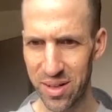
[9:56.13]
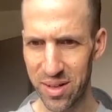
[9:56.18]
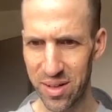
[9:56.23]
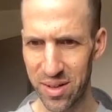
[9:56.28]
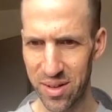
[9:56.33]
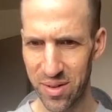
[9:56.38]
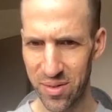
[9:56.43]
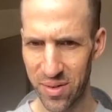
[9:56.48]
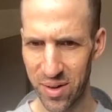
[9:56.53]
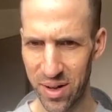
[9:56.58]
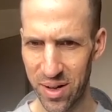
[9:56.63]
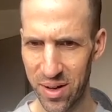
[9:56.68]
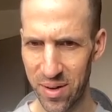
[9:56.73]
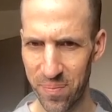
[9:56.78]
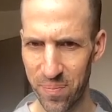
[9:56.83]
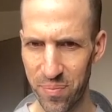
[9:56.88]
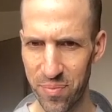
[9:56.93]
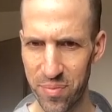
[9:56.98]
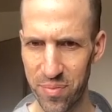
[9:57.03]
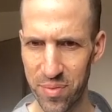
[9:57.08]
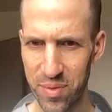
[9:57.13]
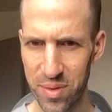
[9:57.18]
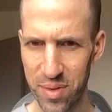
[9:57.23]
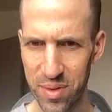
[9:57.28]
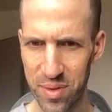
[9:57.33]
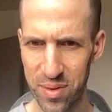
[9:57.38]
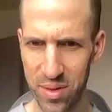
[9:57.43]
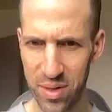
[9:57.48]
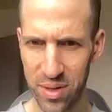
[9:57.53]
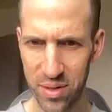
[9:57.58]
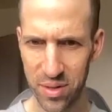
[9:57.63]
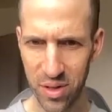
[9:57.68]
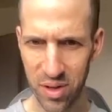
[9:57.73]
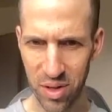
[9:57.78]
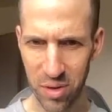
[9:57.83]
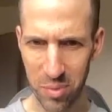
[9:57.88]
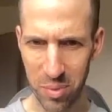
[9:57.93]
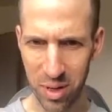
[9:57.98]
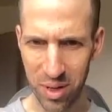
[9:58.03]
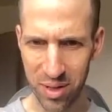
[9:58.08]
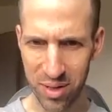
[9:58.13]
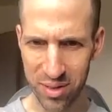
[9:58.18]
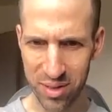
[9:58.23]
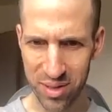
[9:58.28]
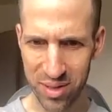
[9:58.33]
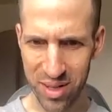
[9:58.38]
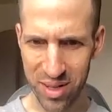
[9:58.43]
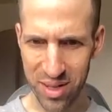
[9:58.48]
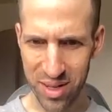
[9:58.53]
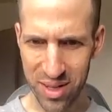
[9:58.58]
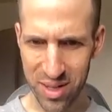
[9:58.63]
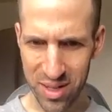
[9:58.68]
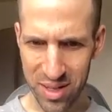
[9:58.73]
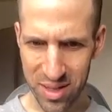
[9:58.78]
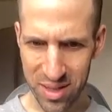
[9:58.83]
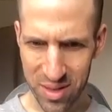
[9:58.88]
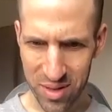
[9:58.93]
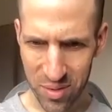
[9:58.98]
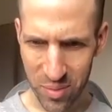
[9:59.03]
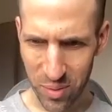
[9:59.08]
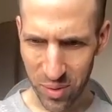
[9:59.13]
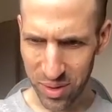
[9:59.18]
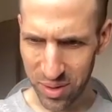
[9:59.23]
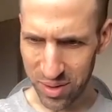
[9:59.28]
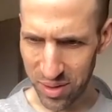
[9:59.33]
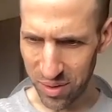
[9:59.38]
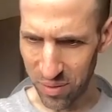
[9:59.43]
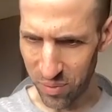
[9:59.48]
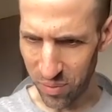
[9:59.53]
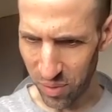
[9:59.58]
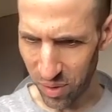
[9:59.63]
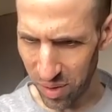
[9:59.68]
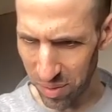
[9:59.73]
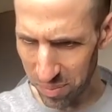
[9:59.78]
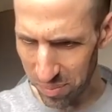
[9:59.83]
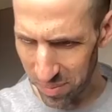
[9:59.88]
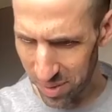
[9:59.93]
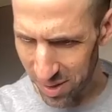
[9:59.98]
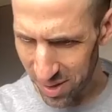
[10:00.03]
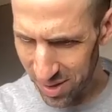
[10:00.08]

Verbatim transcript: All right, this Carl Barks. What is this from?